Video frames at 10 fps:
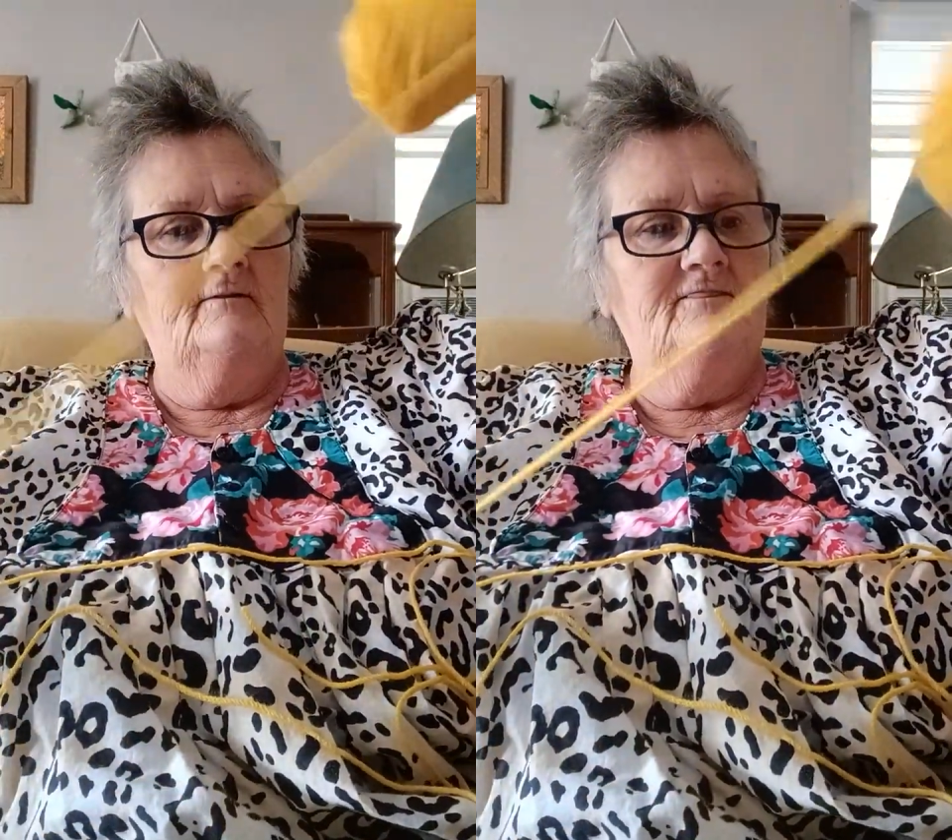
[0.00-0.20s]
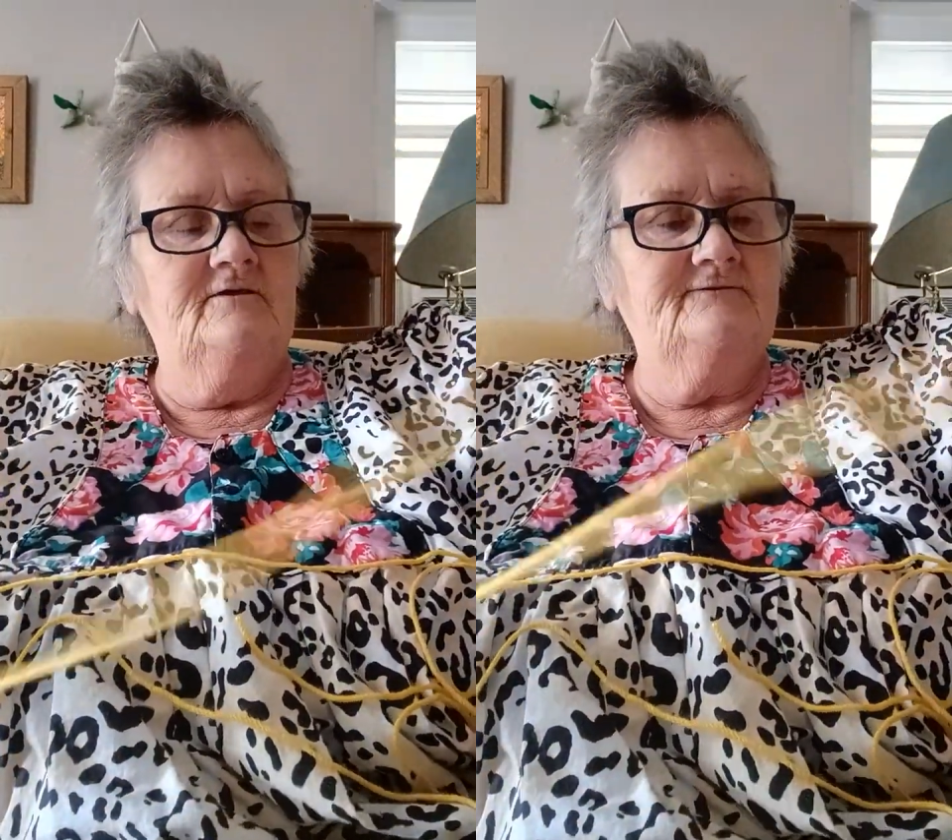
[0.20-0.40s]

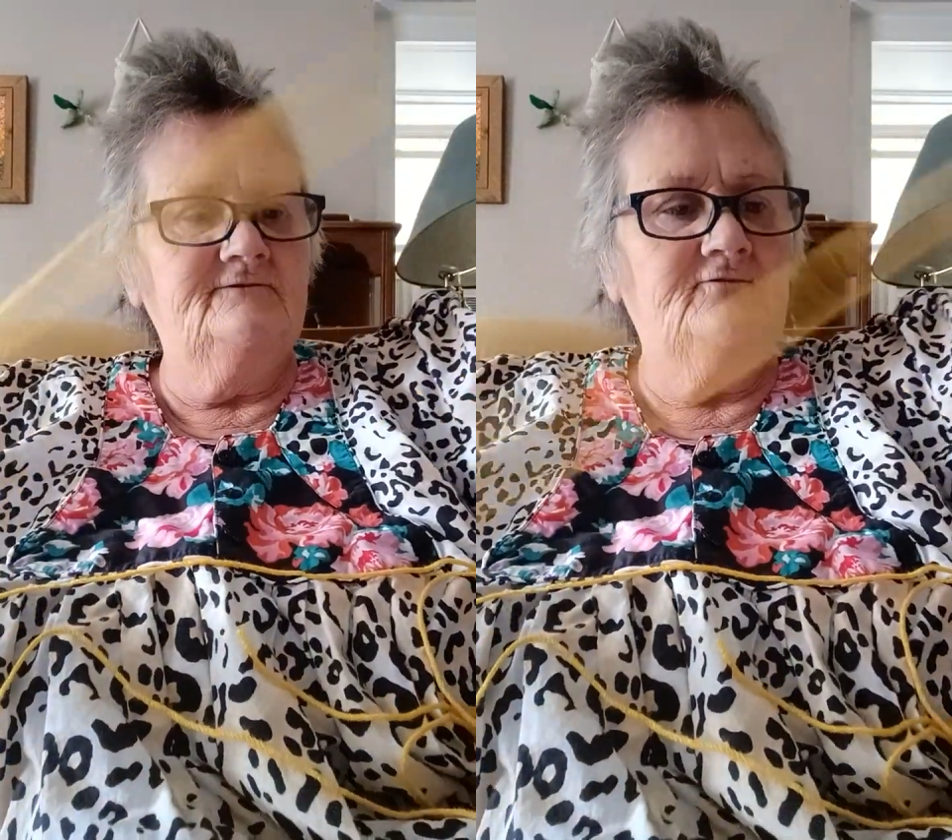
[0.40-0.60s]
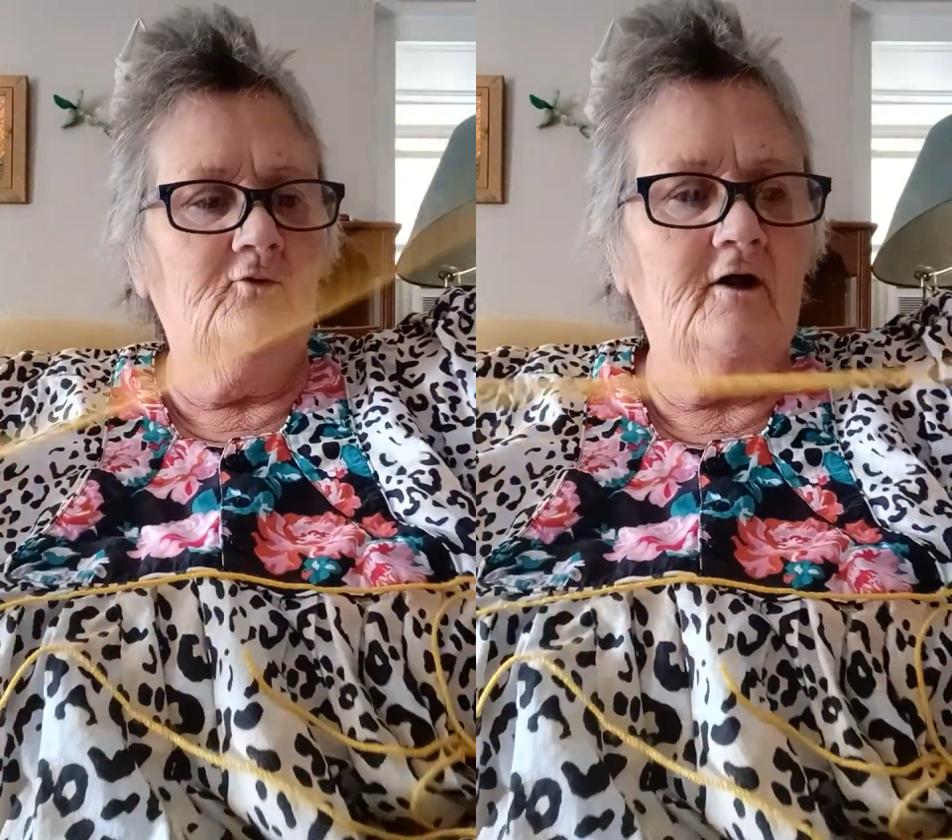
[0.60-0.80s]
This
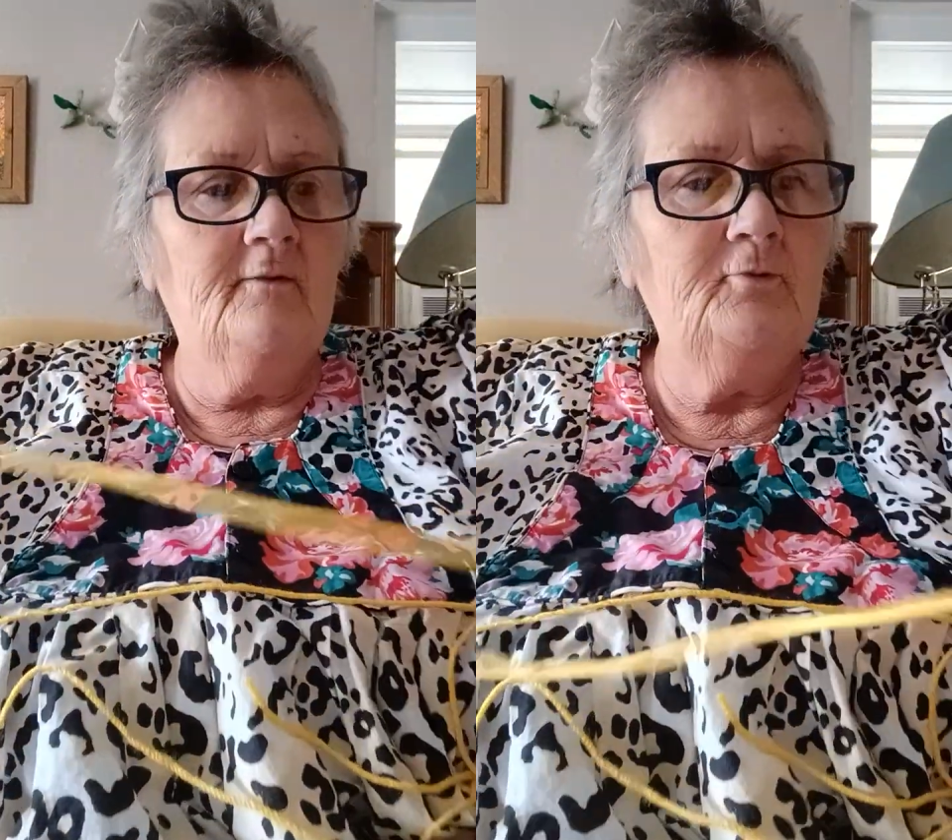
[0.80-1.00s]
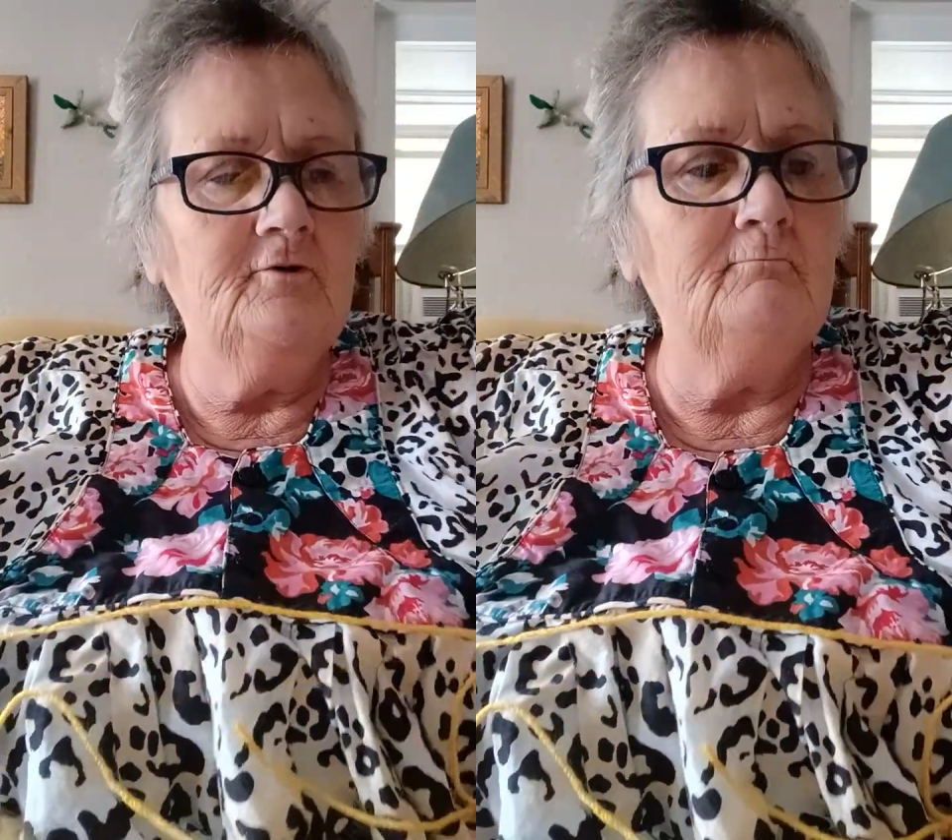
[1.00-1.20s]
is where I
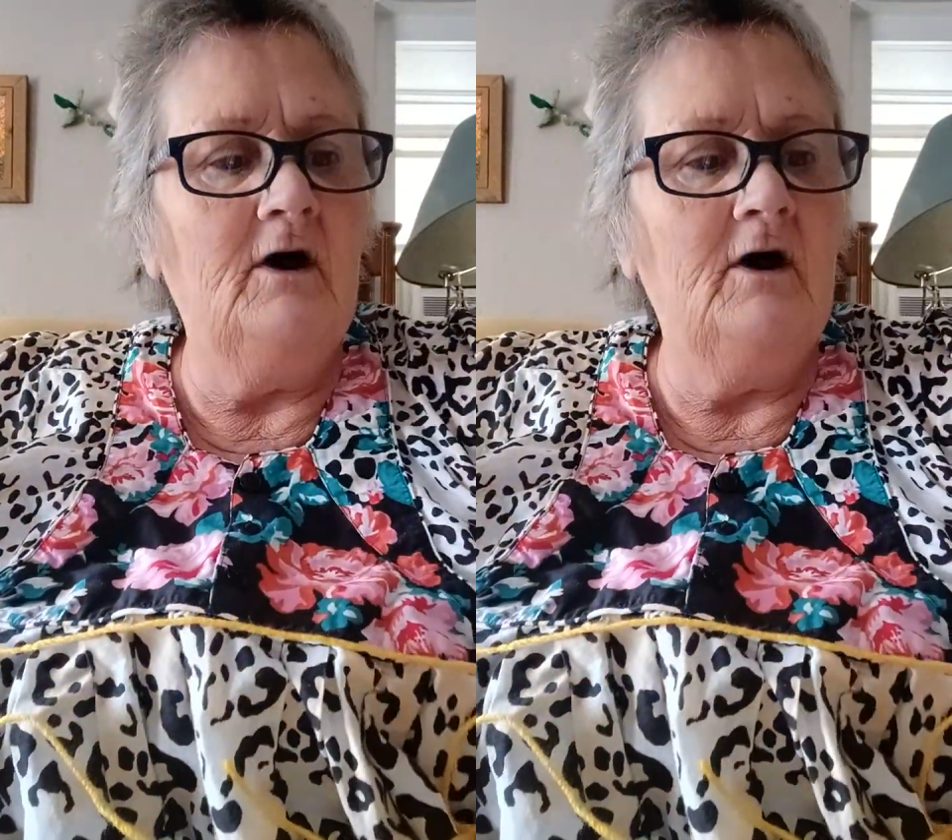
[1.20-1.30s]
put my